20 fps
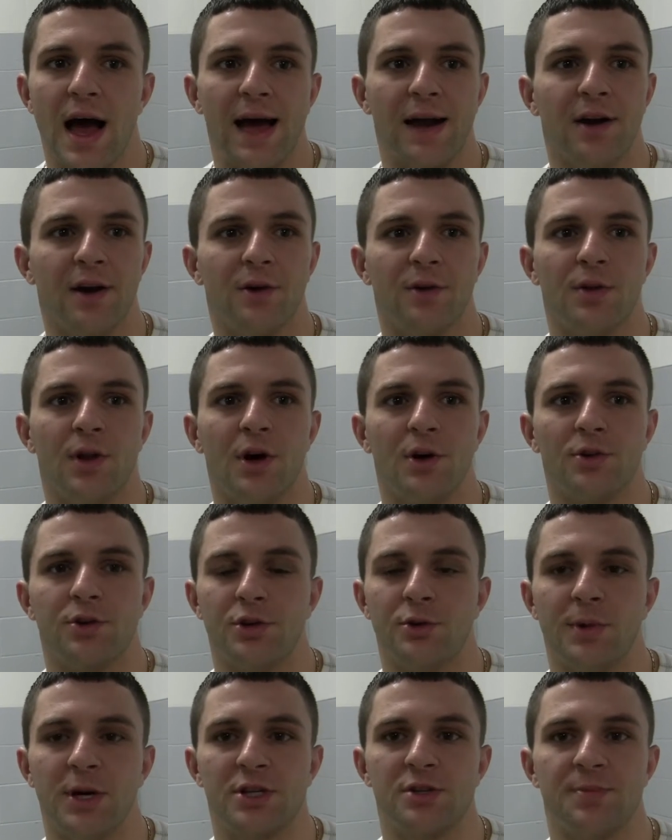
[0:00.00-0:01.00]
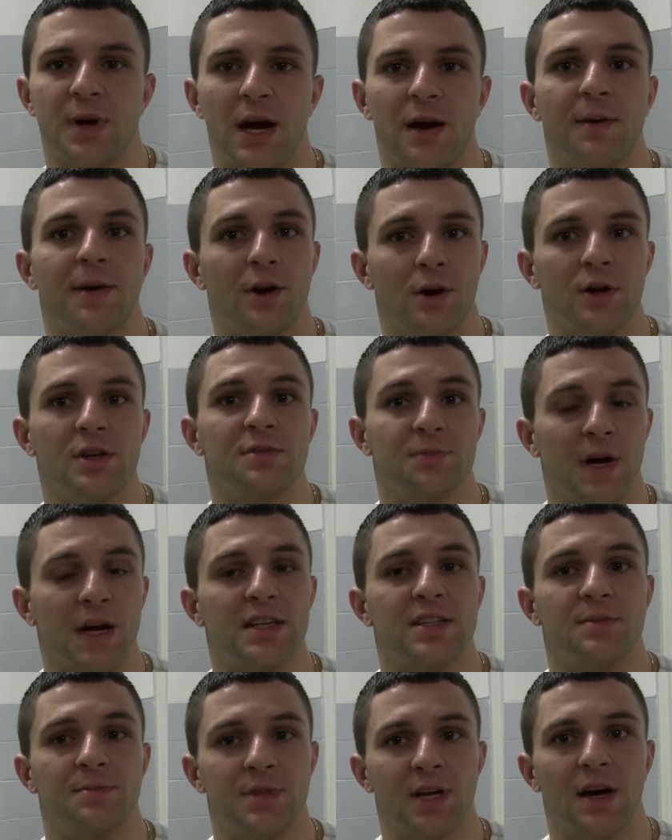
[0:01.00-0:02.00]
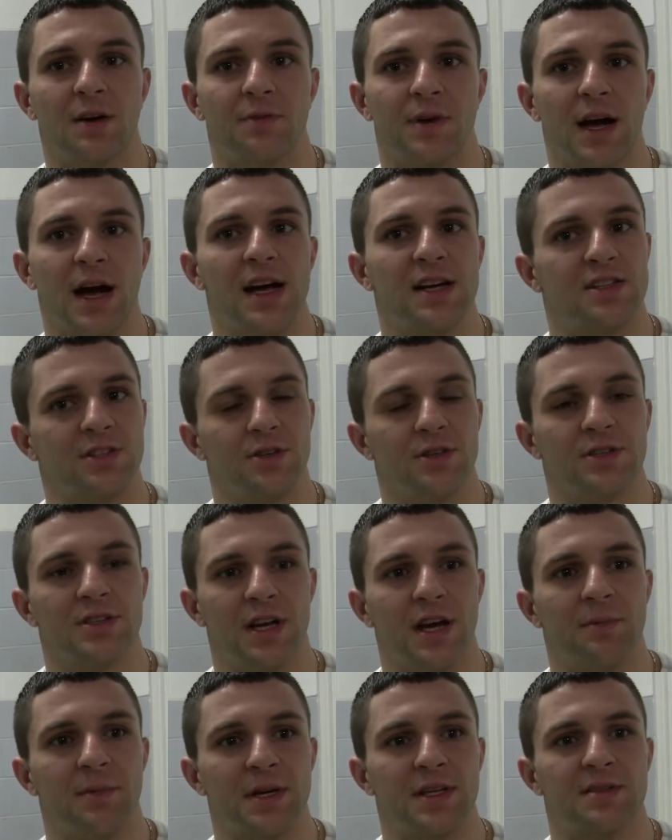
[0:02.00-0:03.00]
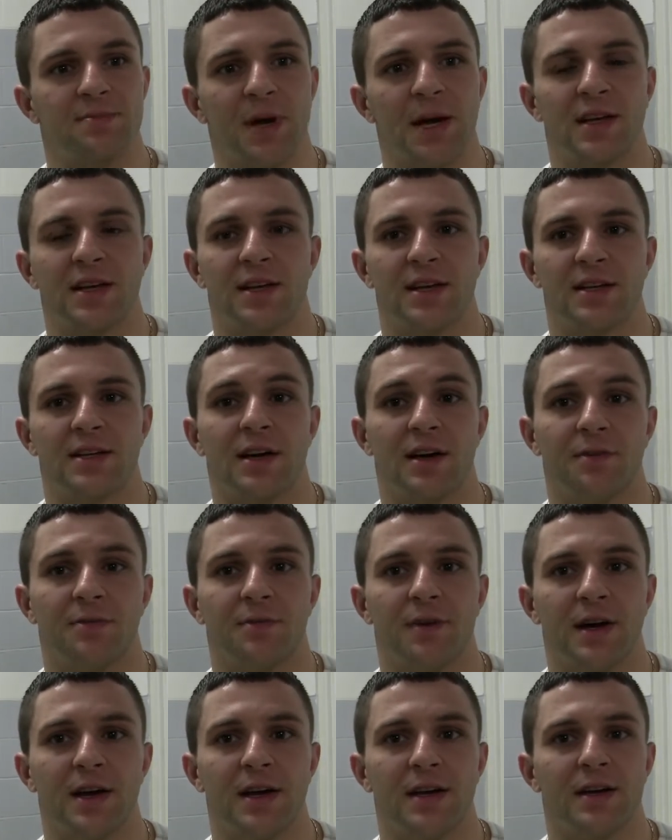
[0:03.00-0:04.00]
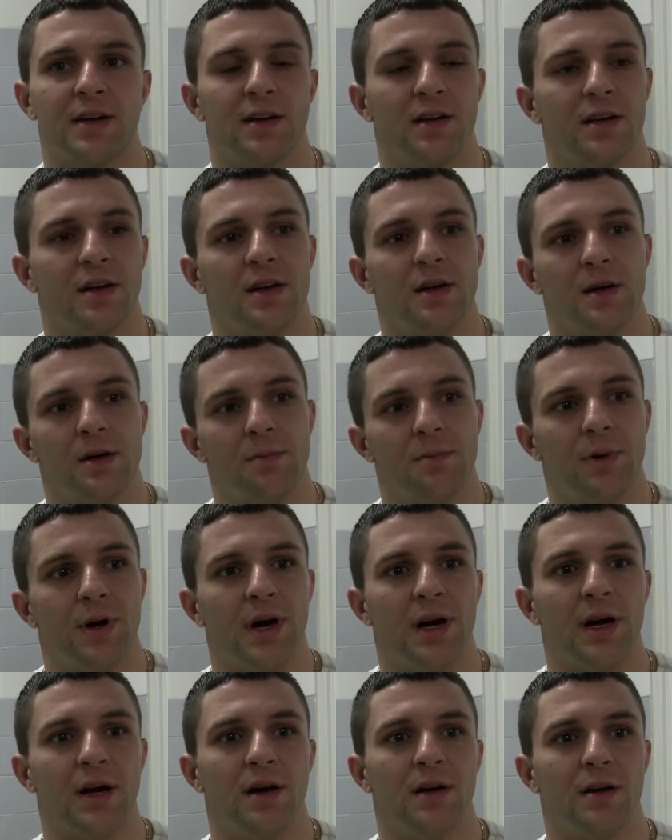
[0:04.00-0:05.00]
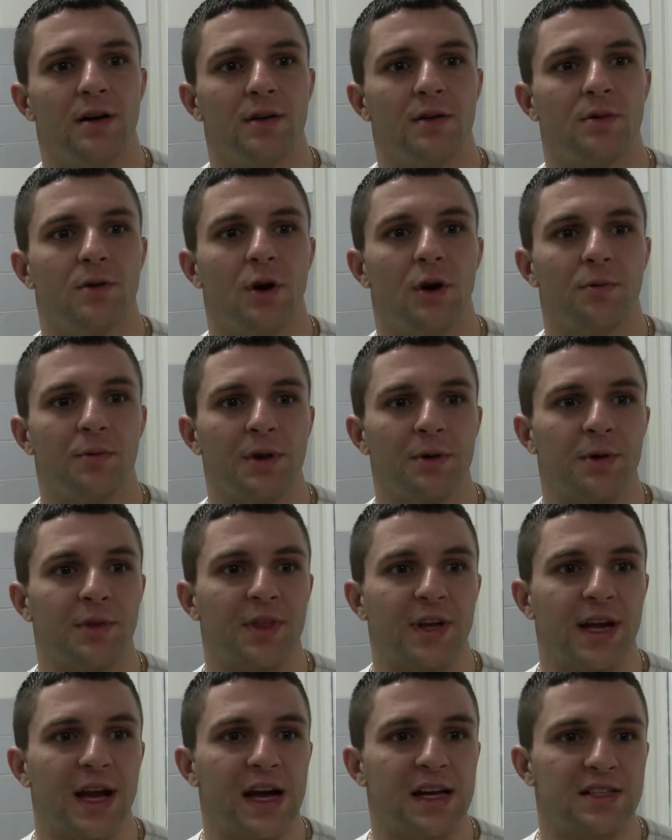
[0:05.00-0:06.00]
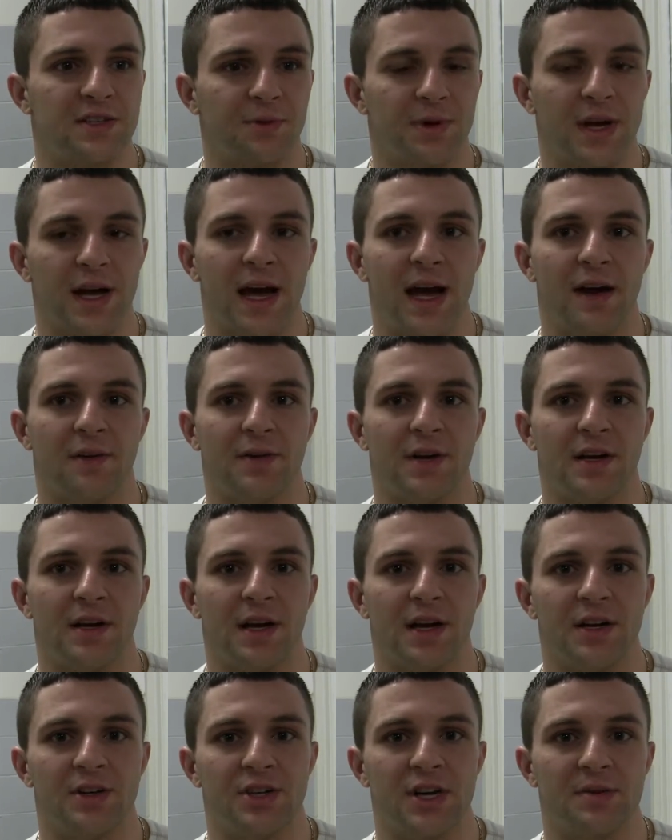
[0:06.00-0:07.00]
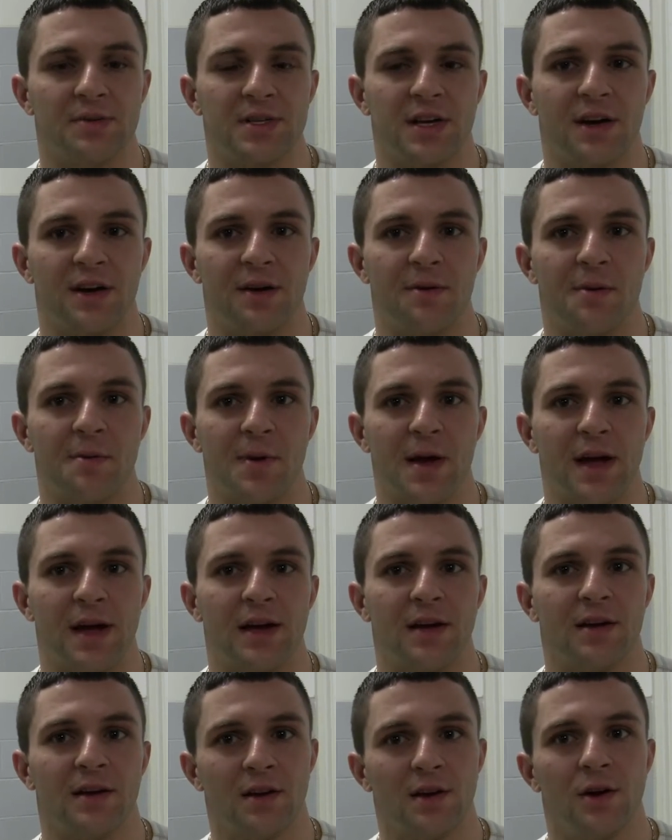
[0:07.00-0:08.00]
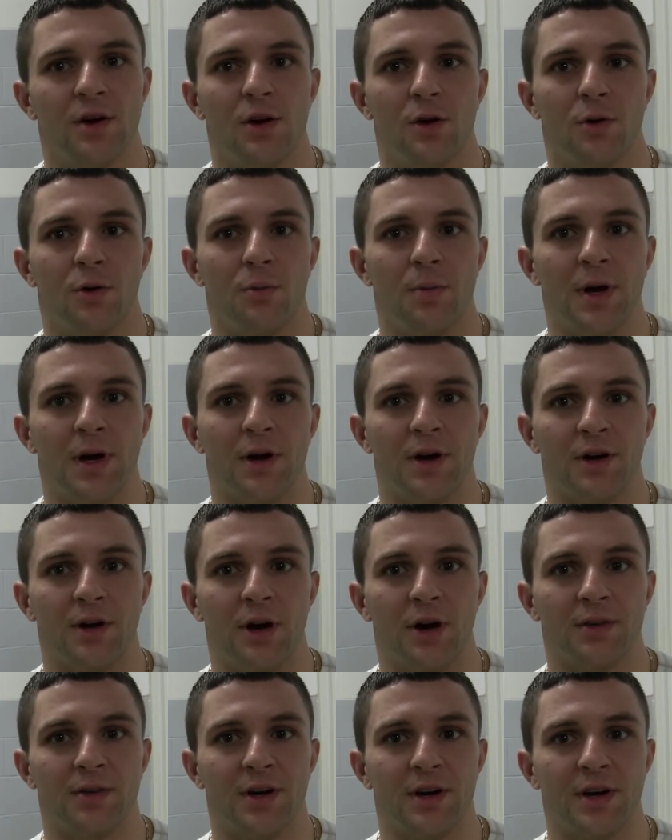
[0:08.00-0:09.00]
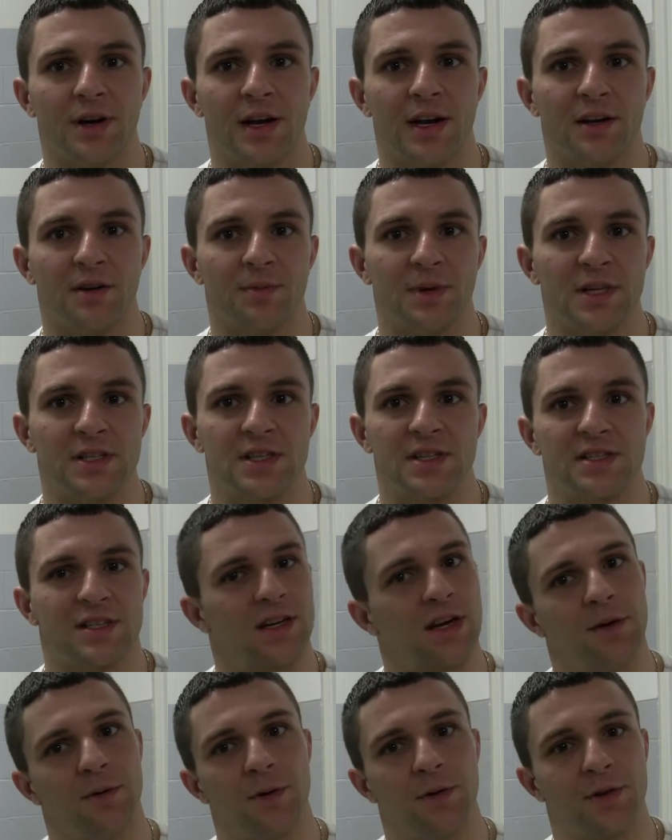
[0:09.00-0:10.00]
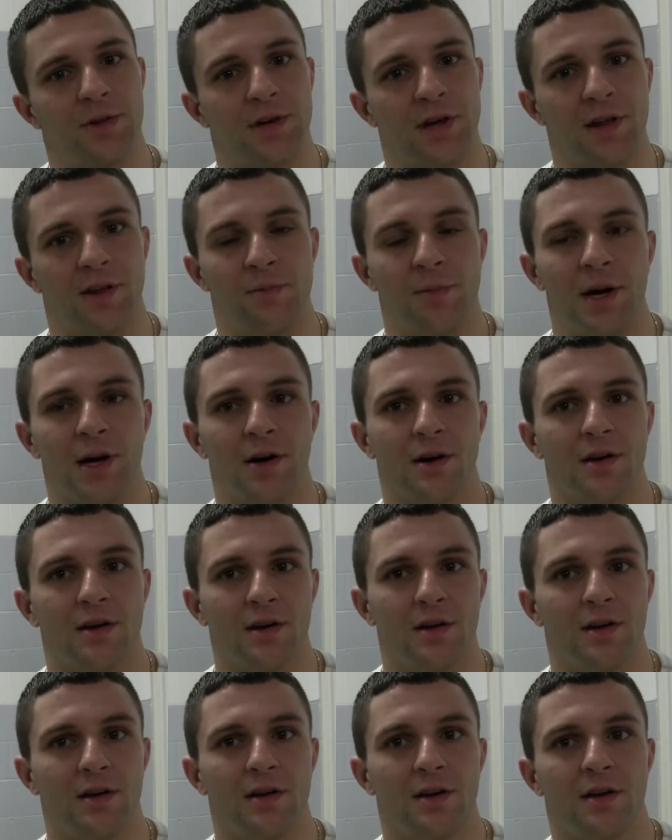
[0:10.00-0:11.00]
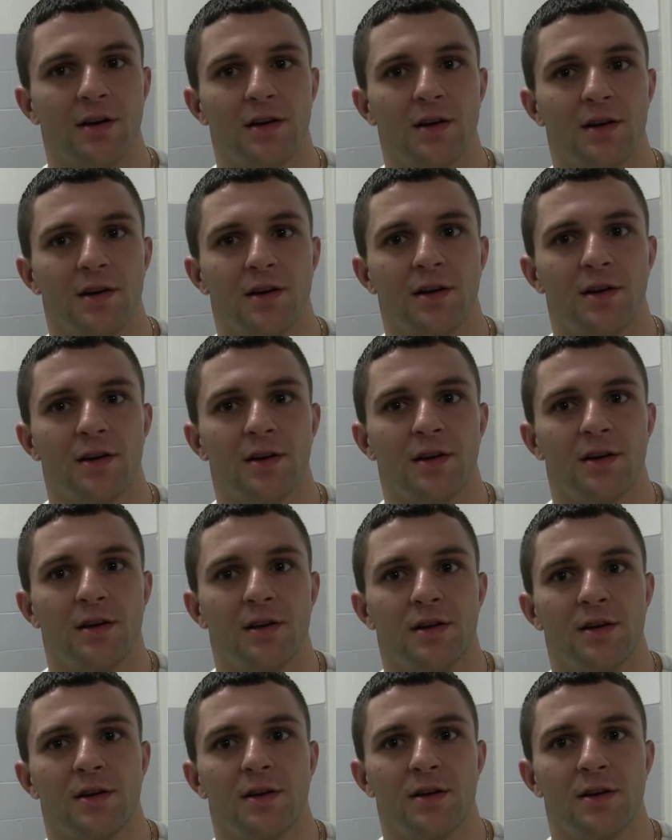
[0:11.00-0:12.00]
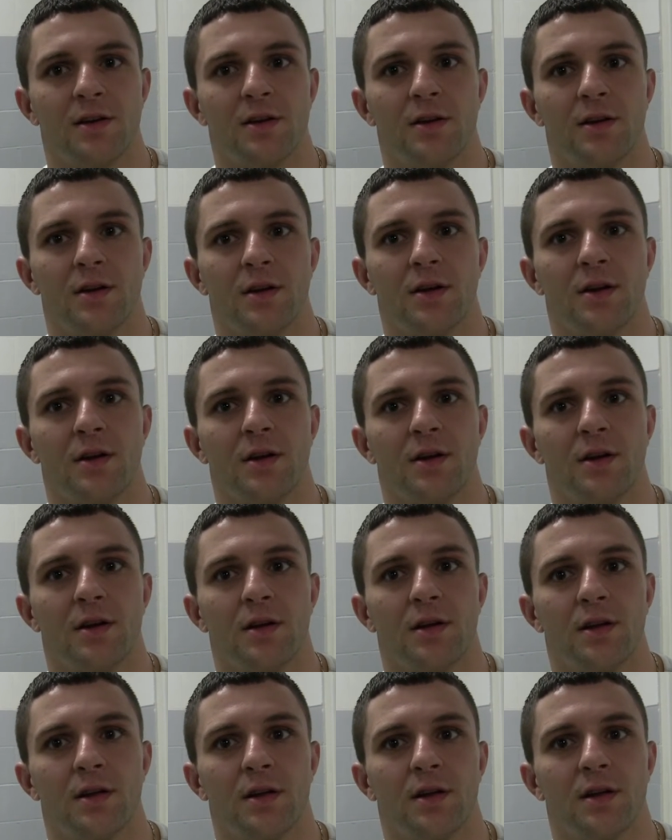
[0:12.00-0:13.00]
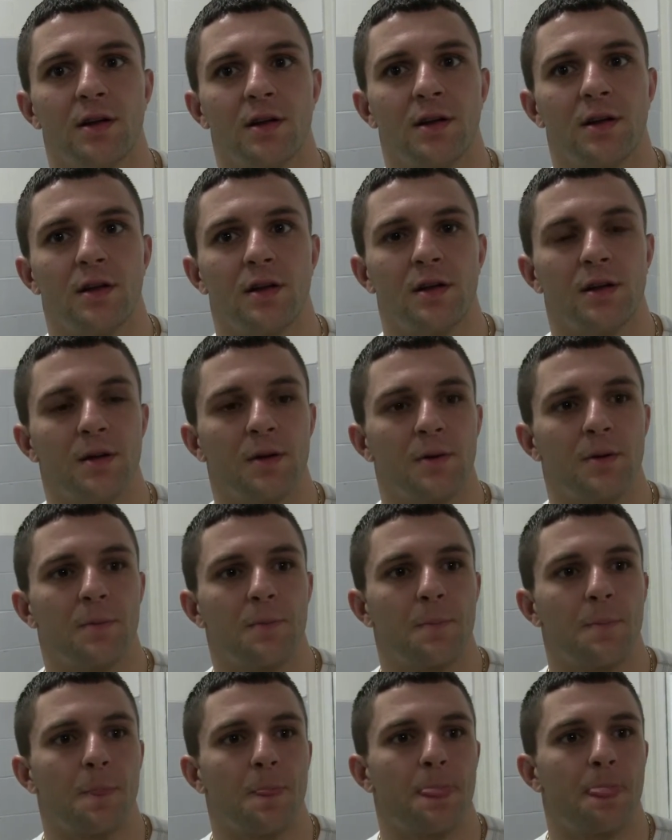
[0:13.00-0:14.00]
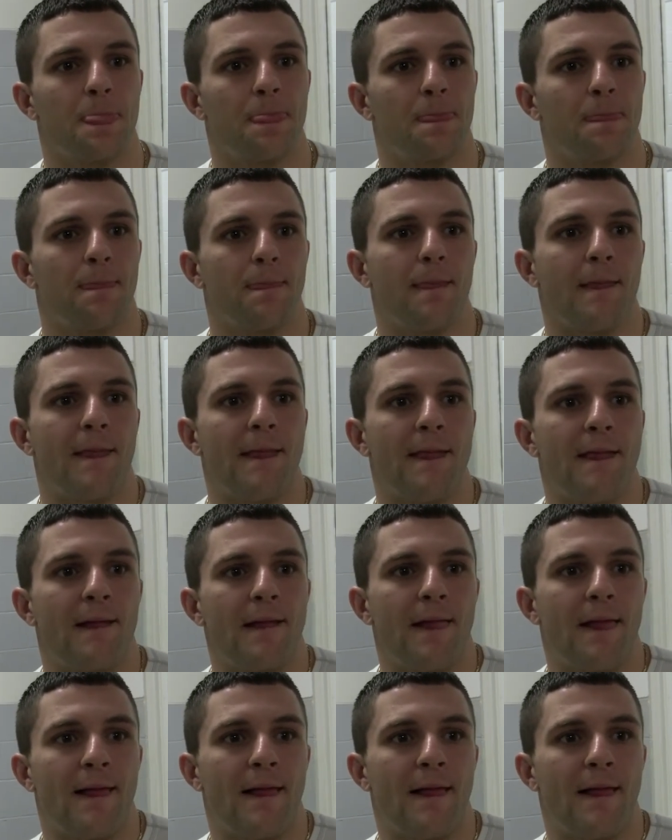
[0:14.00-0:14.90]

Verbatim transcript: I don't know too much about him. I know he's fought some tough guys, so it's, I'm expecting a tough fight. But hopefully with the guys that we have at uh, Jamestown M M A, we'll be able to go out there and handle business and come up with another belt. Just tell us a little about Jamestown M M A and what's going on down there these days.